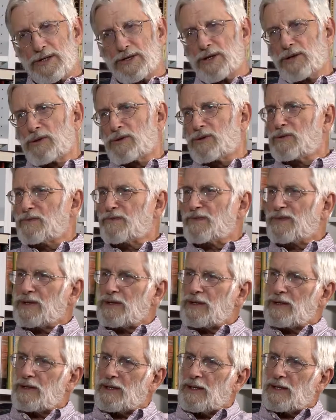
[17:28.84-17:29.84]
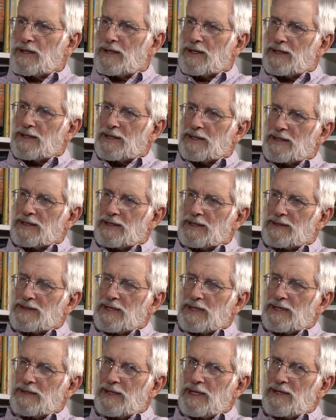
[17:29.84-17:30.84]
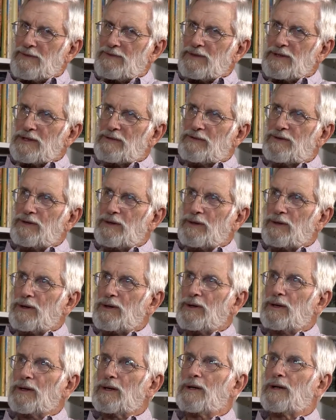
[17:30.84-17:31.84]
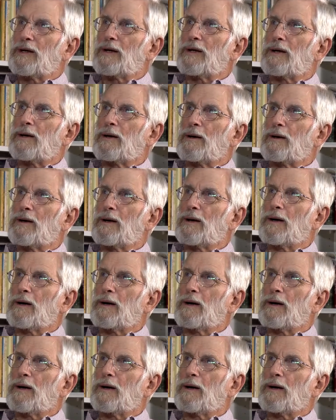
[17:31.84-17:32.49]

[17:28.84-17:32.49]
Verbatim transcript: So even if you're uh,